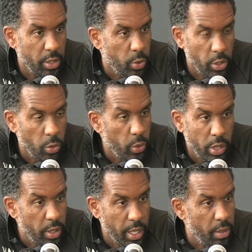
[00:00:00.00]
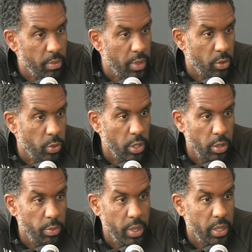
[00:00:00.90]
we're going to win the game, that we're
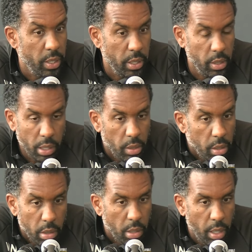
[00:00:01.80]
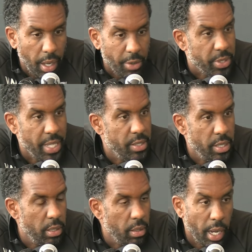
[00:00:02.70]
going to be
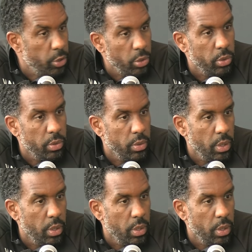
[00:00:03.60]
outstanding. I don't know.